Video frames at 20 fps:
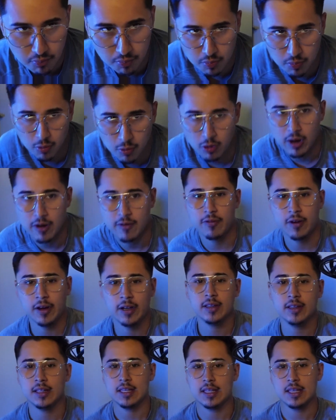quite
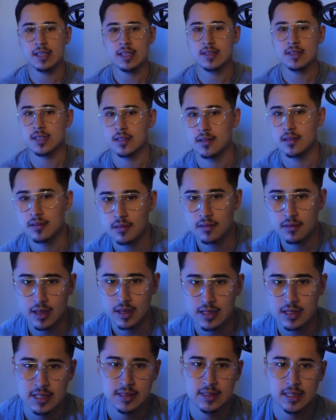frankly, isn't
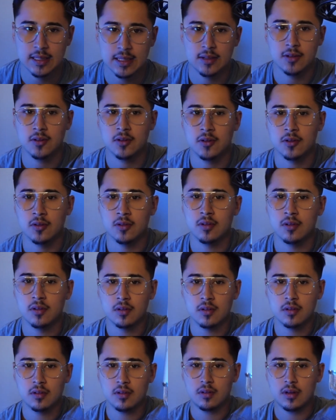any technical
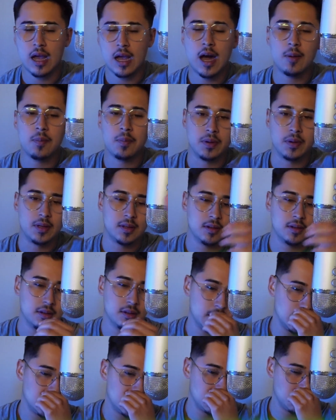output.
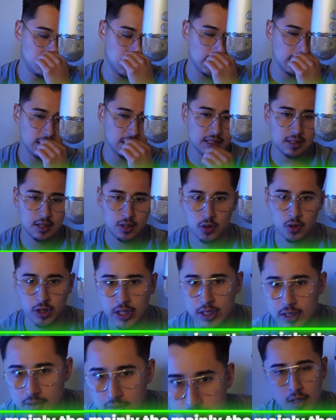It's mainly the
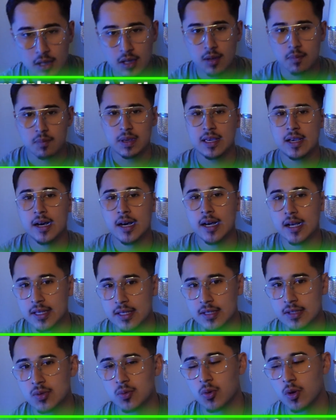creatives.
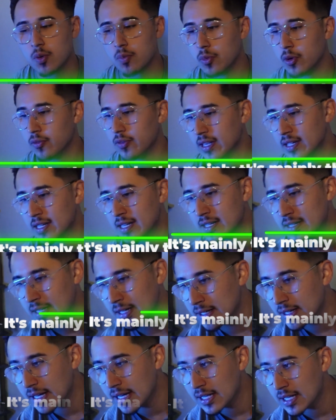Because we're moving in a day
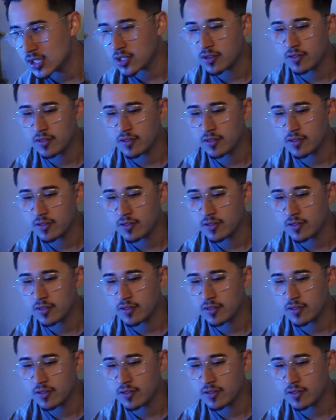and age of